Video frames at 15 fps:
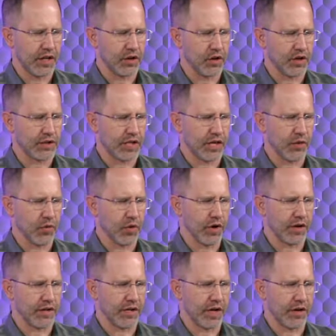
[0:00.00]
it looks like it
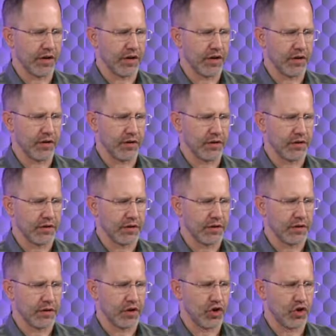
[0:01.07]
worked down here.
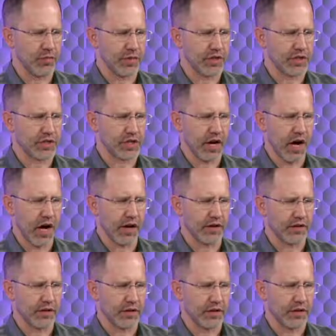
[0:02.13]
Yay! Human
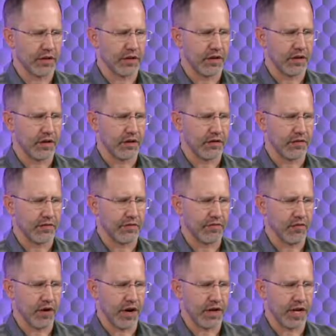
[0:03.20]
Scott,
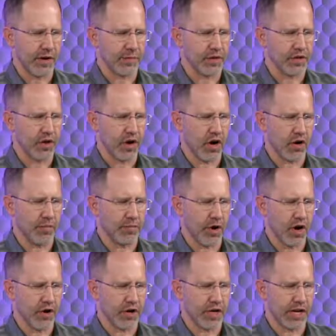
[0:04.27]
Fred and I'm a dog,
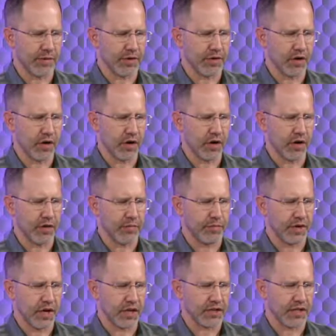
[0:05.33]
Barney and I'm a dog,
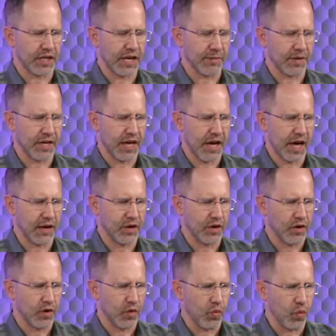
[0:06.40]
Beyonce and I'm a cat.
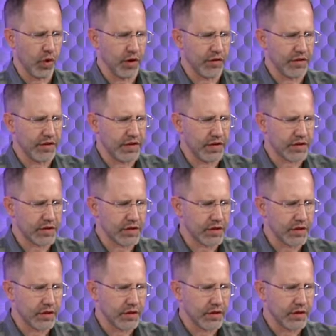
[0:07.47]
What are these?
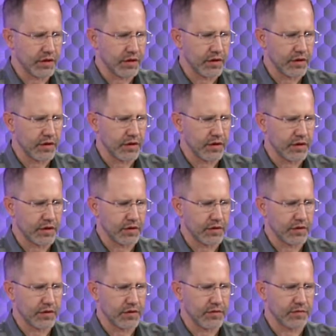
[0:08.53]
These errors come
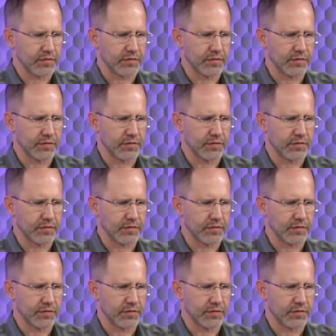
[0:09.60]
from from